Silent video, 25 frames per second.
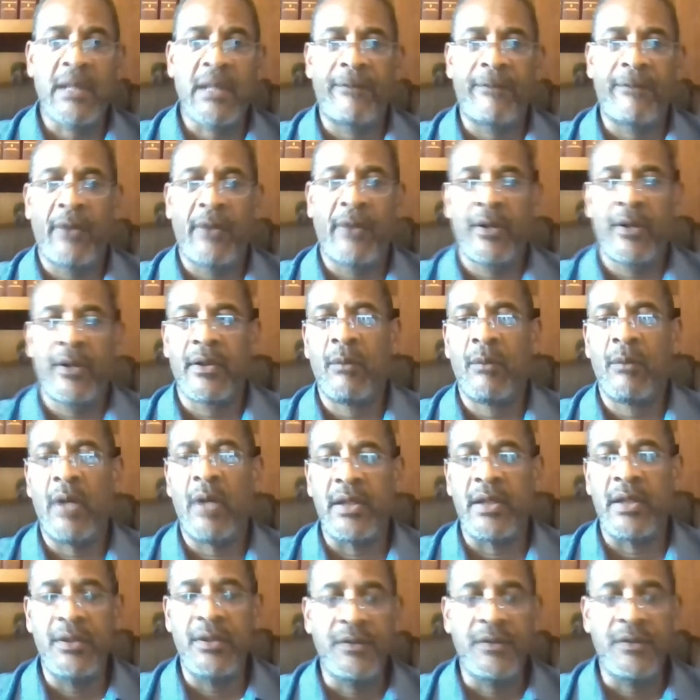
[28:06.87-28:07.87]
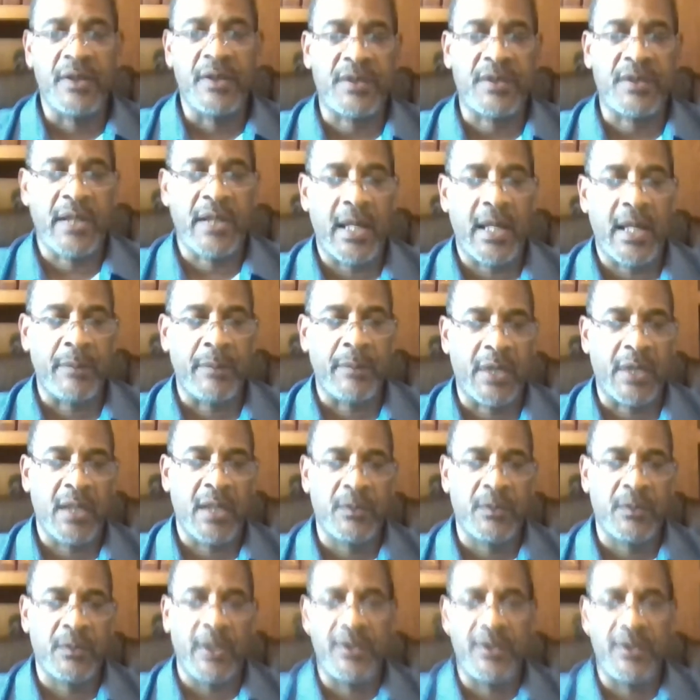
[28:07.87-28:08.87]
further than what you just said,
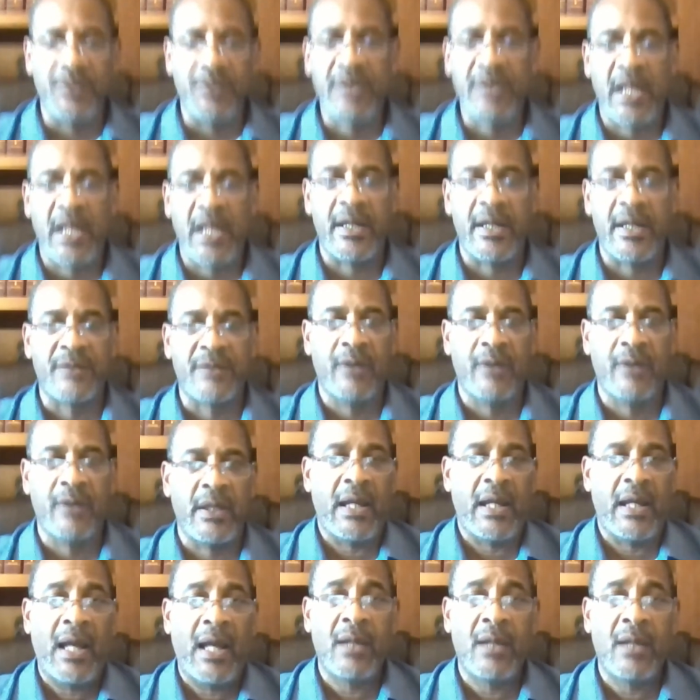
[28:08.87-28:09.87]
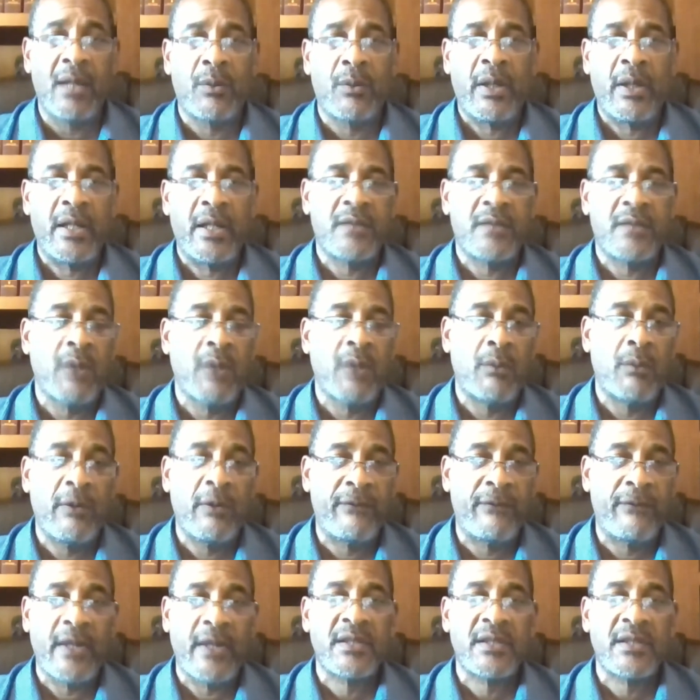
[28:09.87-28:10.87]
because what you said is really eloquent, is what we're
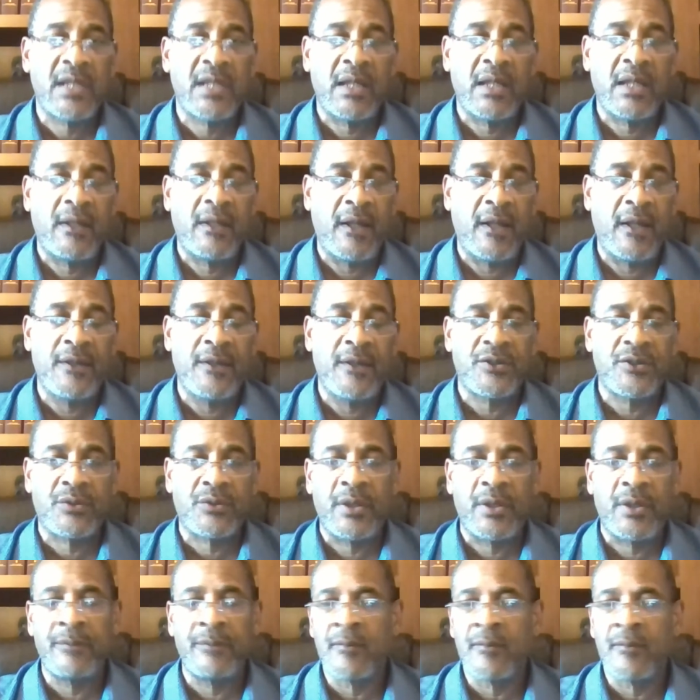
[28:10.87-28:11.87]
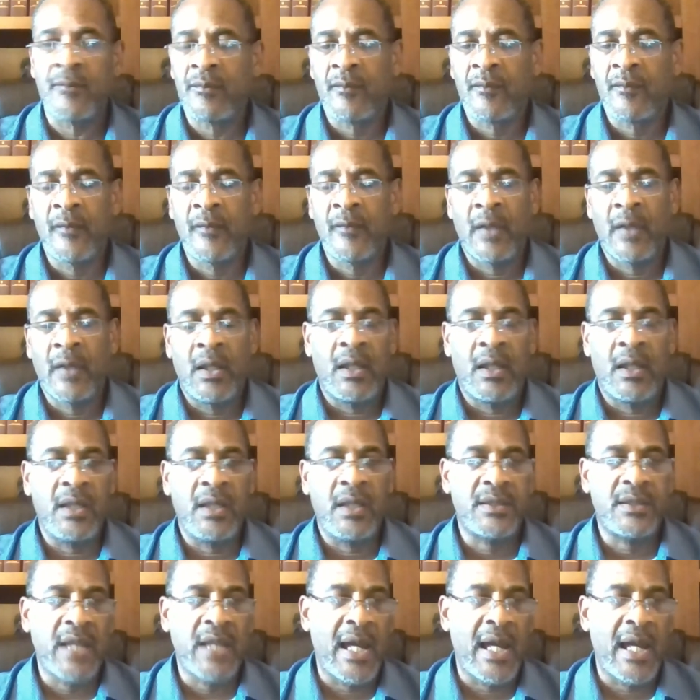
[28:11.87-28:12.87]
facing in the industry,
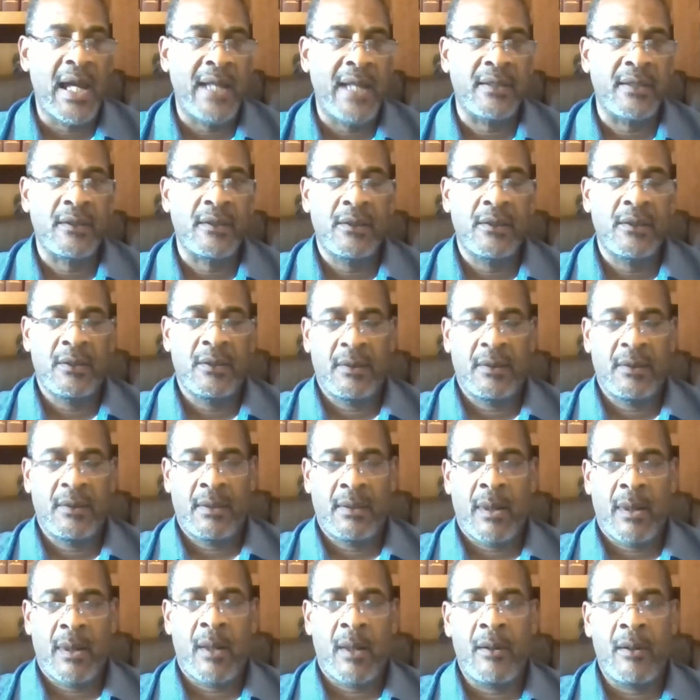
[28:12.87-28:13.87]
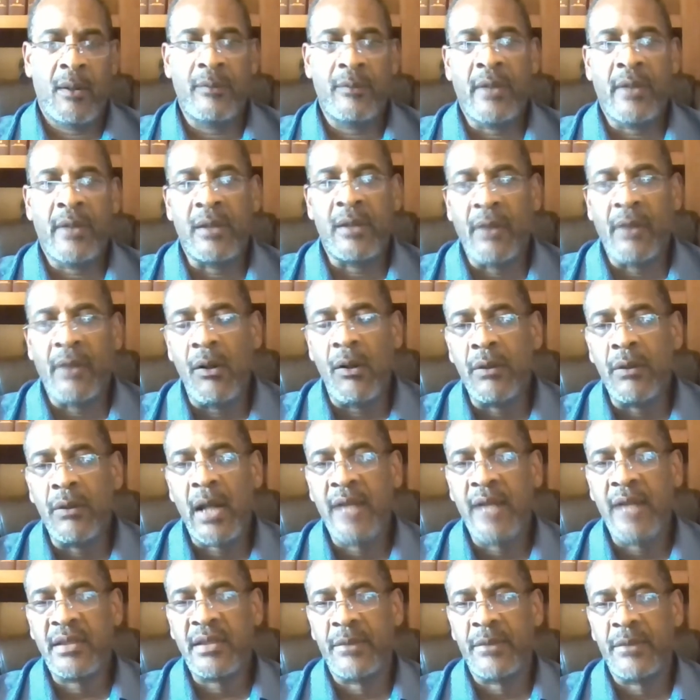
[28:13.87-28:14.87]
is that the whole
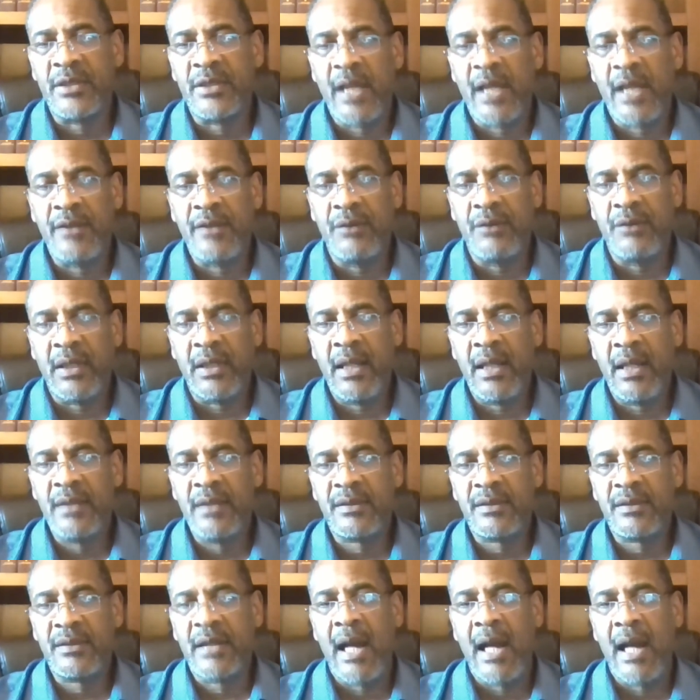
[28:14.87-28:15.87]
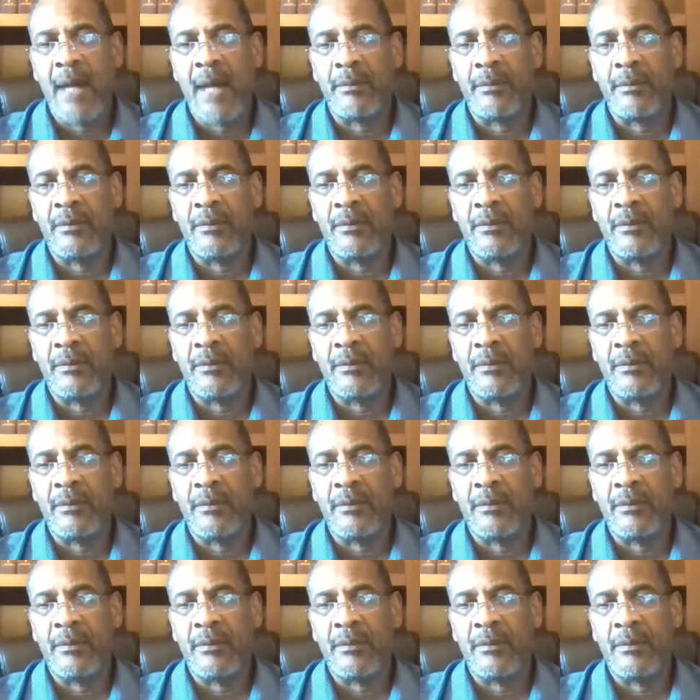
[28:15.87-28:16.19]
concept is that you can't stop